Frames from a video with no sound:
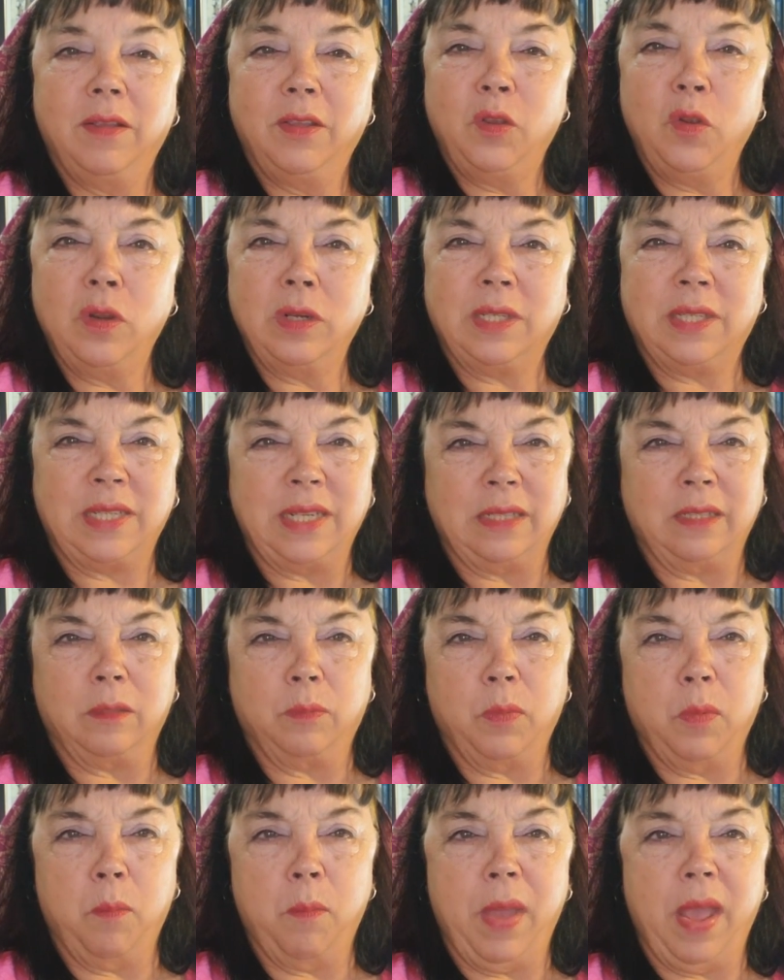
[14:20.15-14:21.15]
You are a
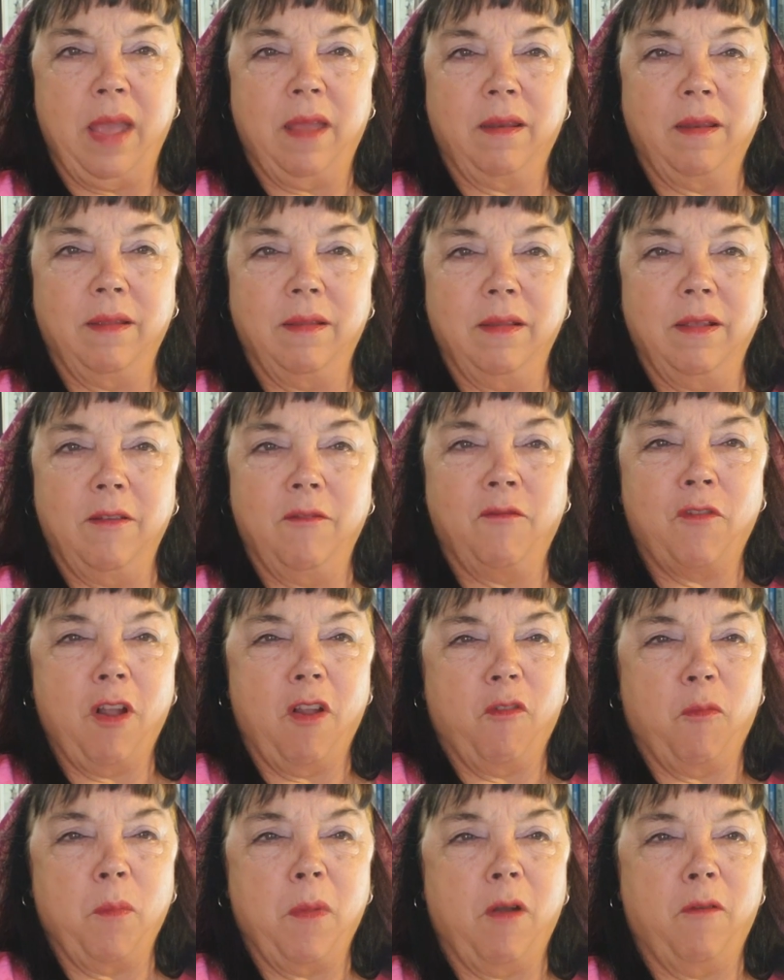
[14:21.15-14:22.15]
sensible man,
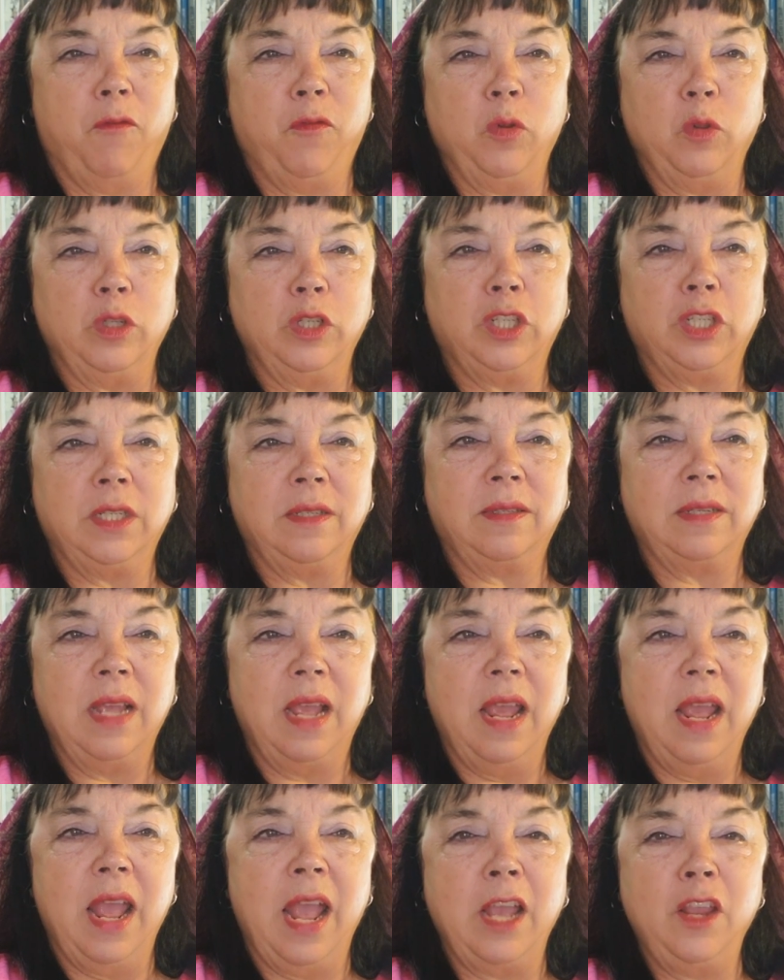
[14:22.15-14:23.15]
far from all foolishness,
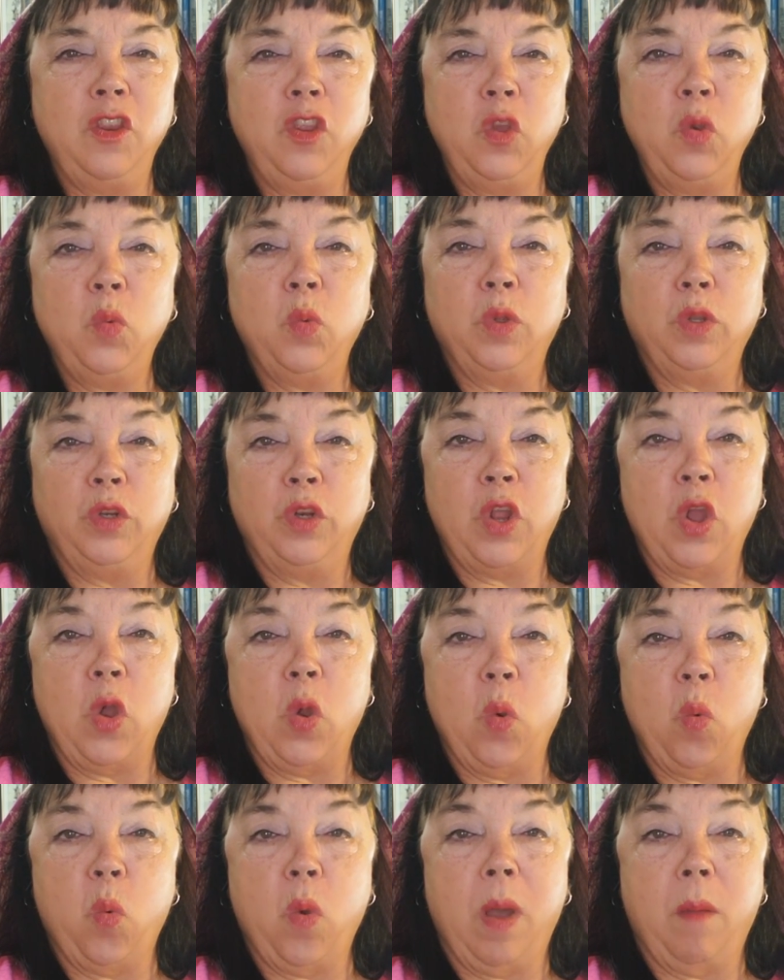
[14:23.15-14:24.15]
and you will
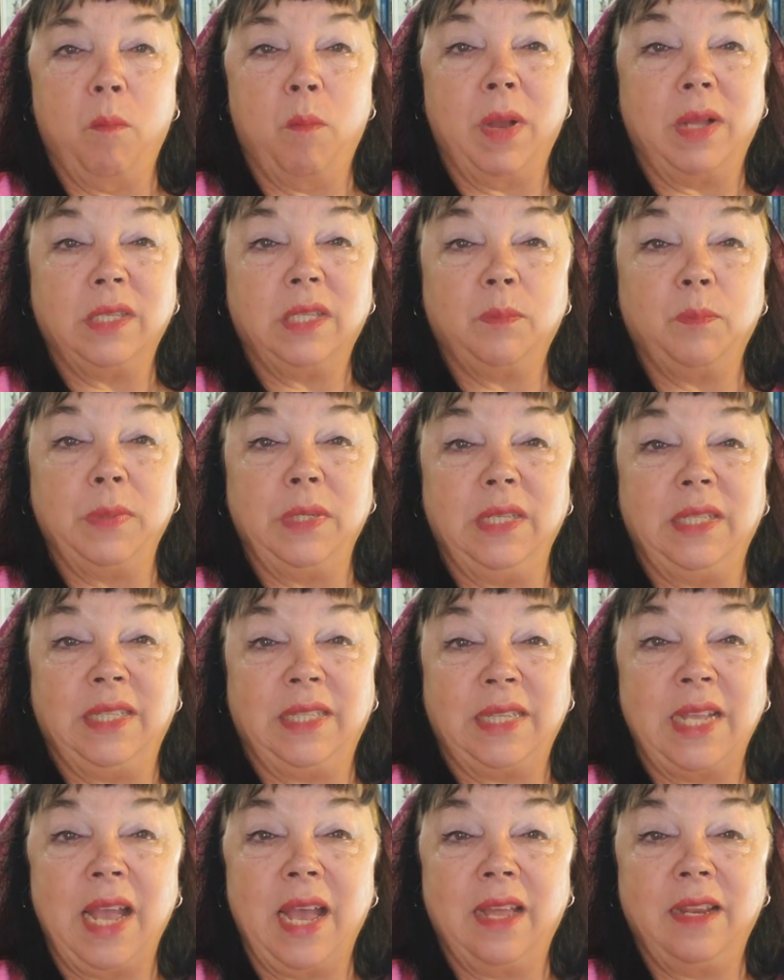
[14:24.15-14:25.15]
know what must be
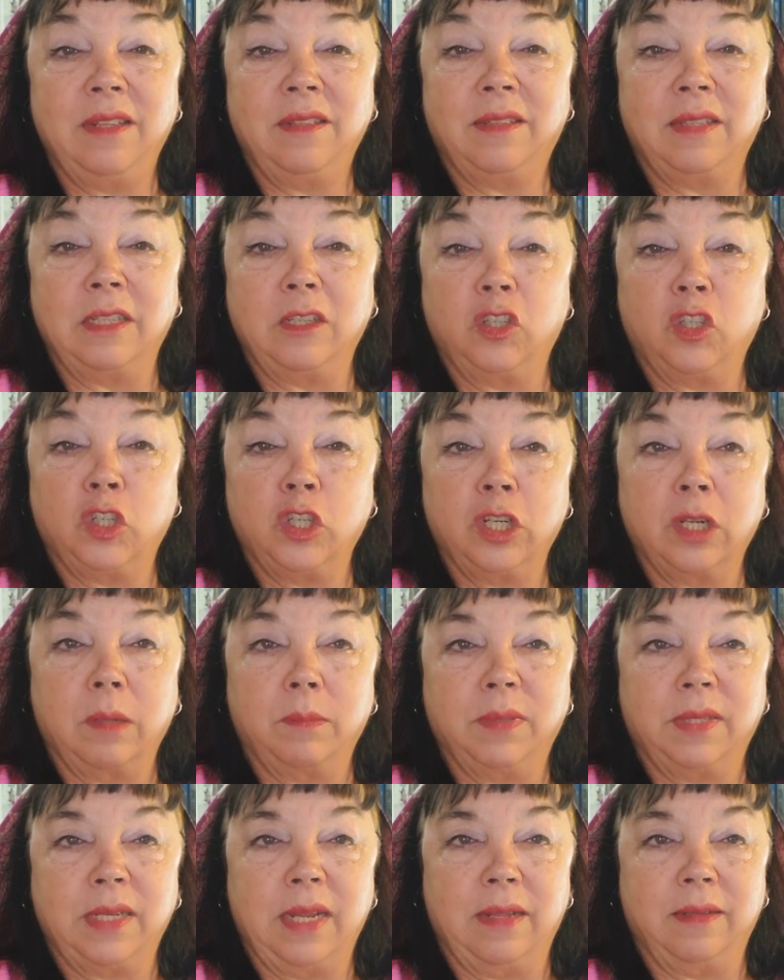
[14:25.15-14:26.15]
said in such
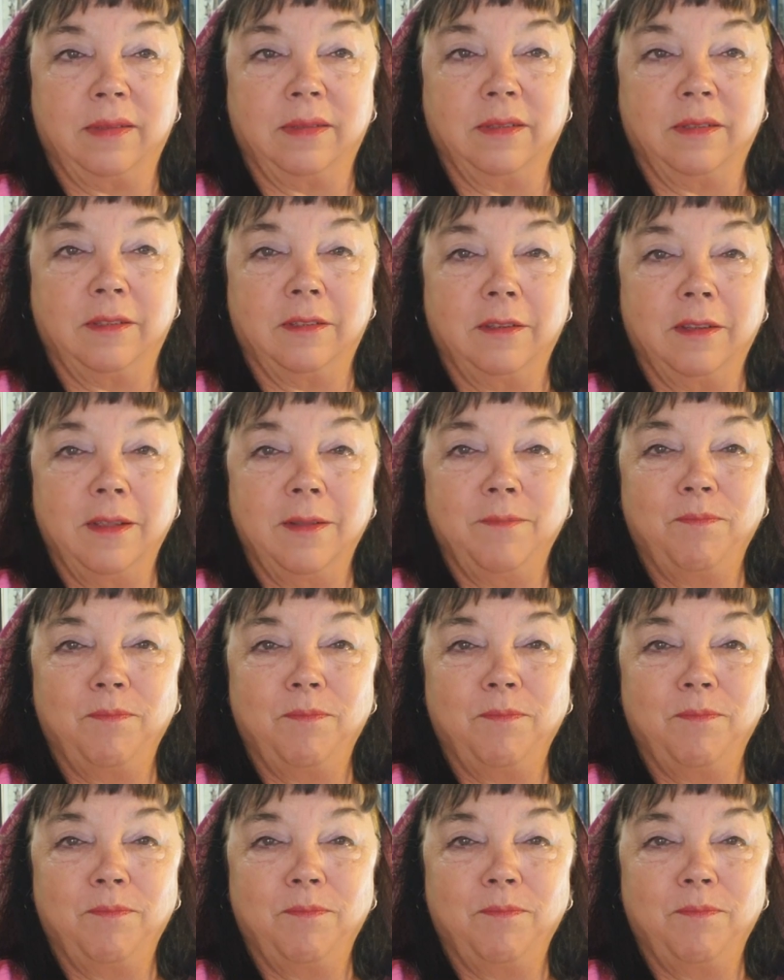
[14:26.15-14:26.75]
circumstances."